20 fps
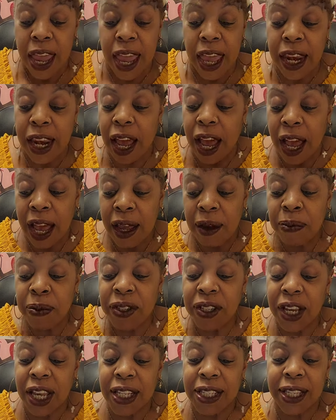And I'm
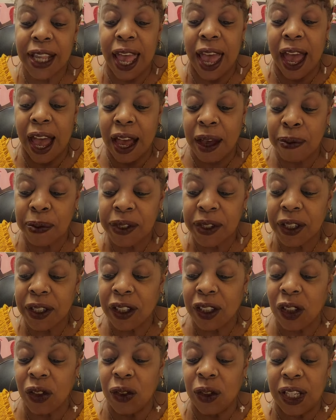just
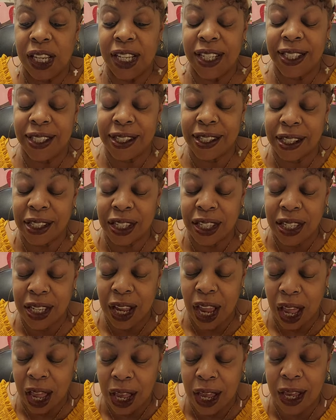absolutely
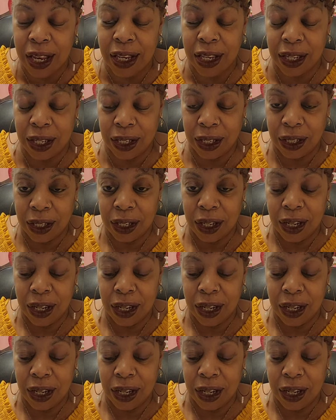stunned,